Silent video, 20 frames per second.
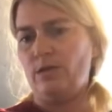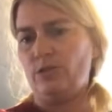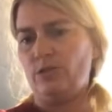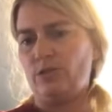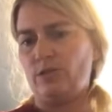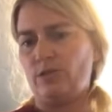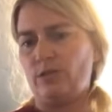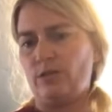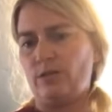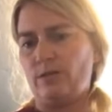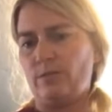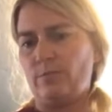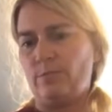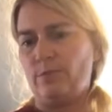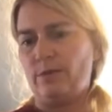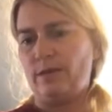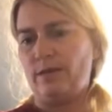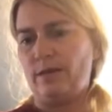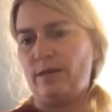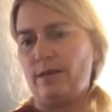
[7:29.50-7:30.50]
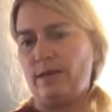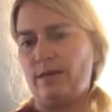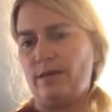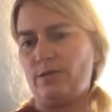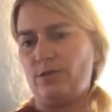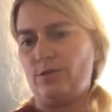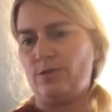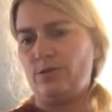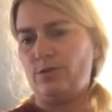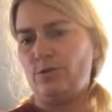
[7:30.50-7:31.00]
just gonna bring
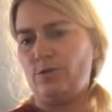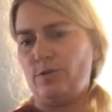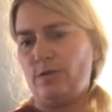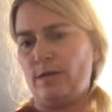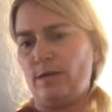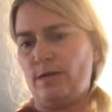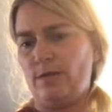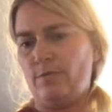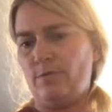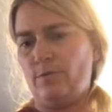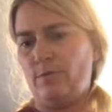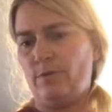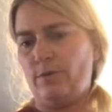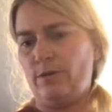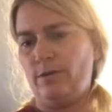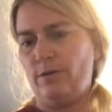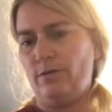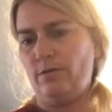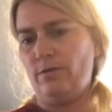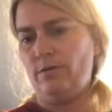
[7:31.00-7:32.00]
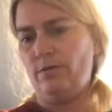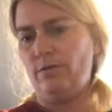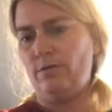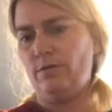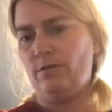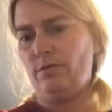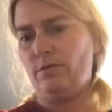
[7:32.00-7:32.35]
that to a boil.